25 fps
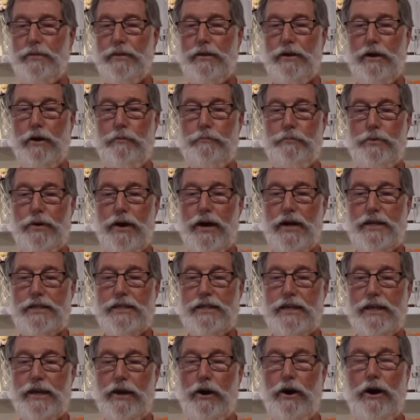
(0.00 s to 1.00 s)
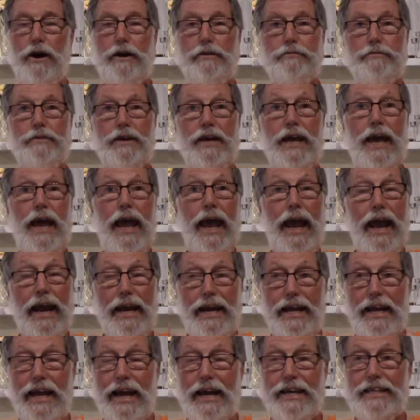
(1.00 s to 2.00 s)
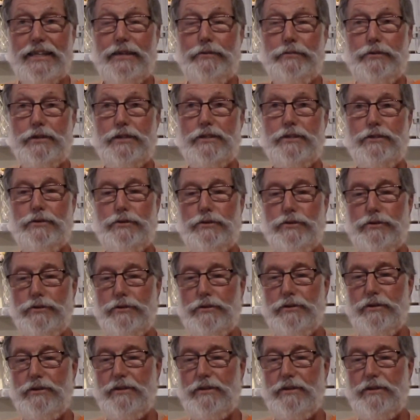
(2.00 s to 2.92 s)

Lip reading: comprising of any activity you do,